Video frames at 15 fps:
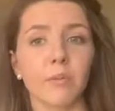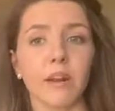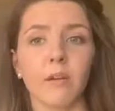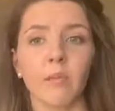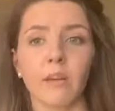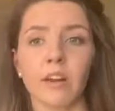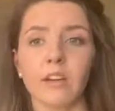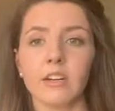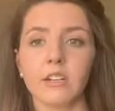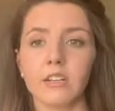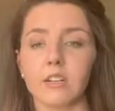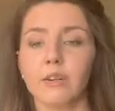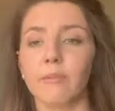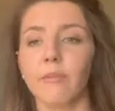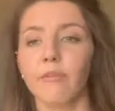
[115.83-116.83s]
what I wanted to
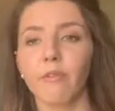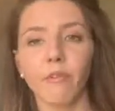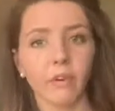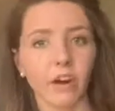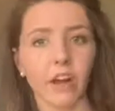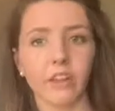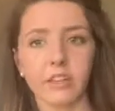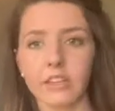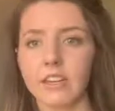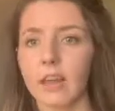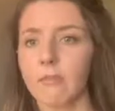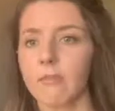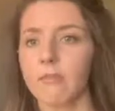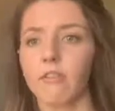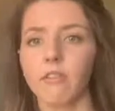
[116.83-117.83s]
do before all the
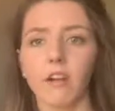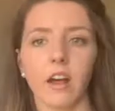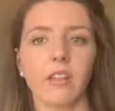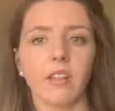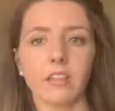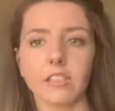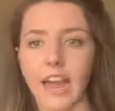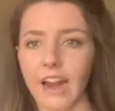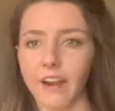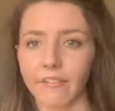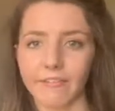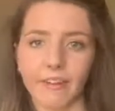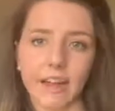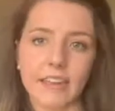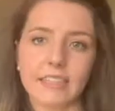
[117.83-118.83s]
debt, before all the
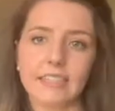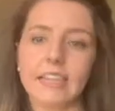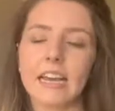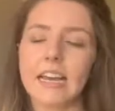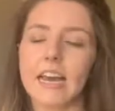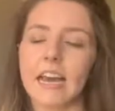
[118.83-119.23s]
sacrifice,